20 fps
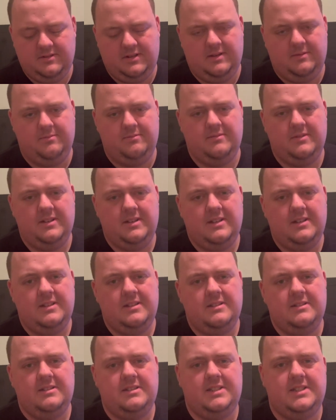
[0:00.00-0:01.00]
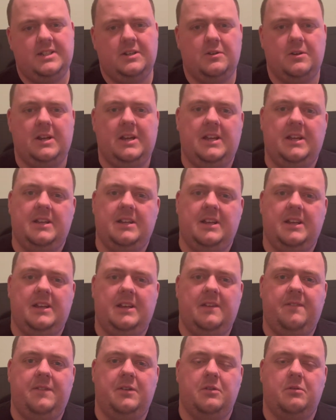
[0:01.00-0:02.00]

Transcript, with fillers: Um, sorry, if